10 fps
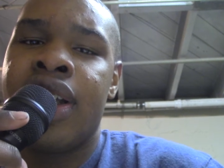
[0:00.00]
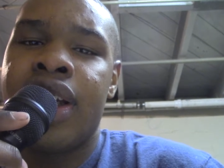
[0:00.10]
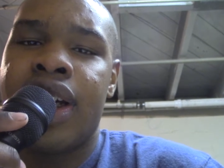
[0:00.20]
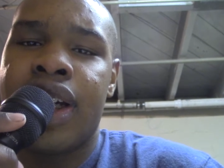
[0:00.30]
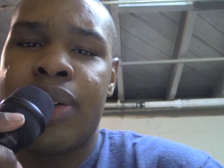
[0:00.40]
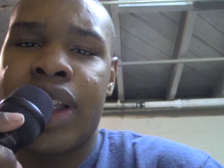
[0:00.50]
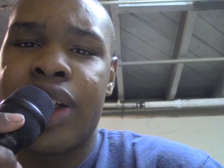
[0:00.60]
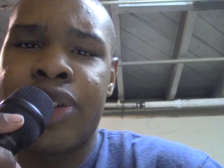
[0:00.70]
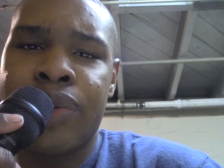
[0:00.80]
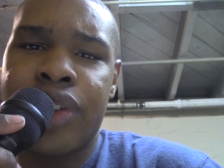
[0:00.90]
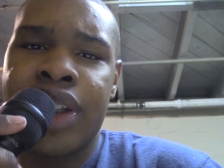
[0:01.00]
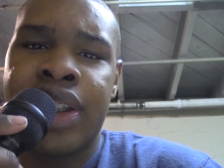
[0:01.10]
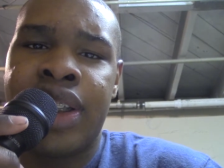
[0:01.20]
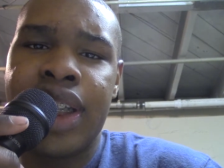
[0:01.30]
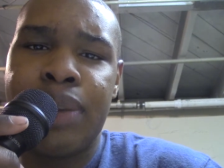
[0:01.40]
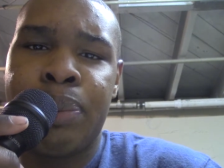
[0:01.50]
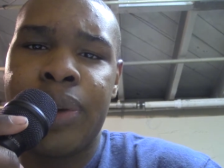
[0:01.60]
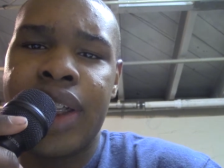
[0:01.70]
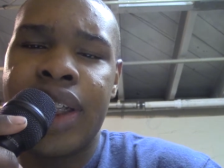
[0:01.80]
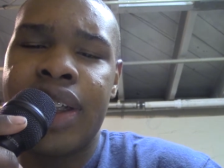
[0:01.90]
Electro Voice did
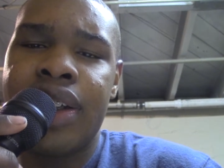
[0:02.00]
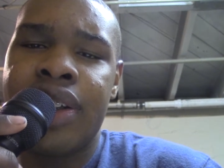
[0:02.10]
bring